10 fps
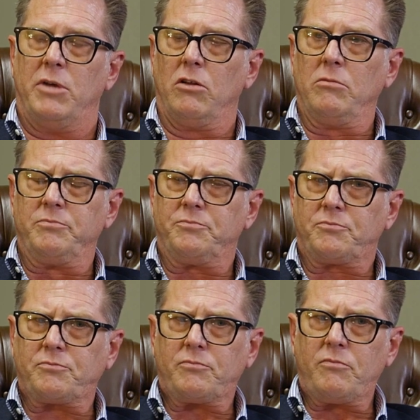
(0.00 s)
mill,
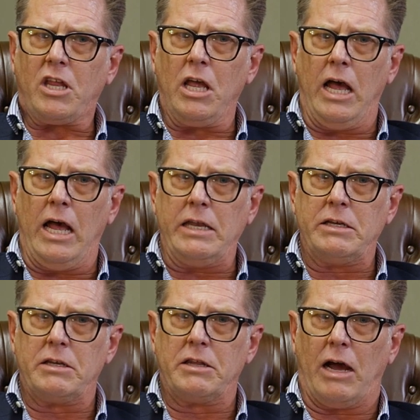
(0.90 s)

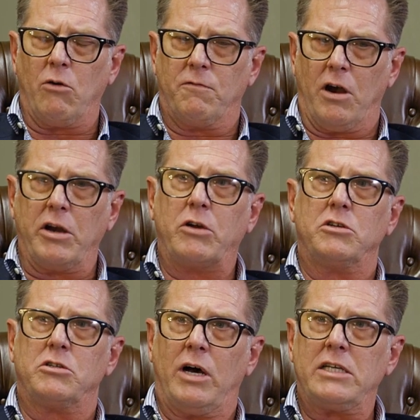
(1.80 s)
and they were very good to